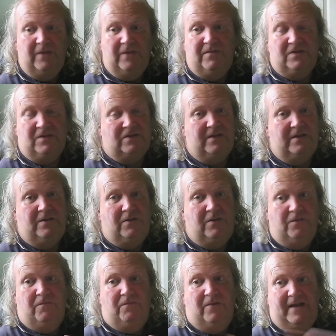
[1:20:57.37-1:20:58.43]
previously you
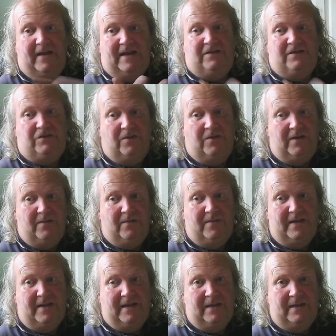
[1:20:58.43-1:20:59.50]
couldn't run ads, so you
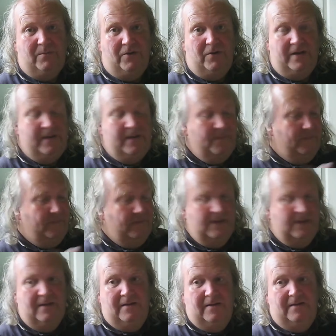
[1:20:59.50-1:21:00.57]
didn't make any money.
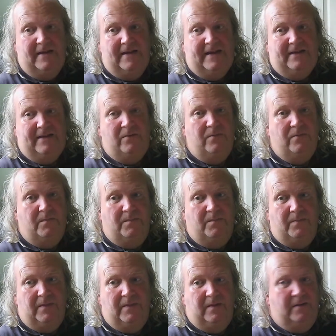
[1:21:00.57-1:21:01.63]
Now
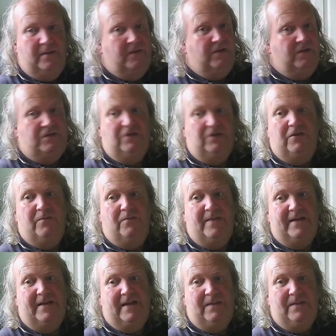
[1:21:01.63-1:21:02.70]
you still don't
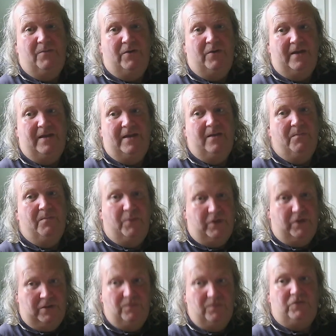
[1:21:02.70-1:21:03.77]
make any money, but